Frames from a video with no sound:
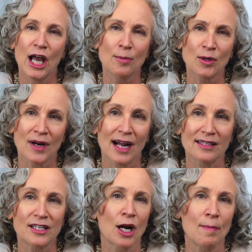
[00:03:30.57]

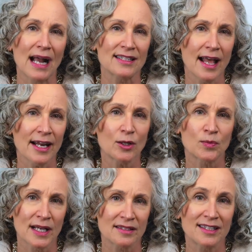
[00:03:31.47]
MRIs are magnetic
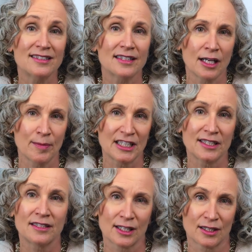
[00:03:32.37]
resonance
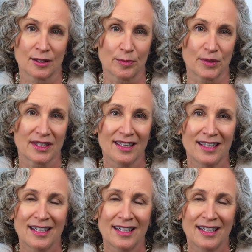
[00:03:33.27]
imaging systems.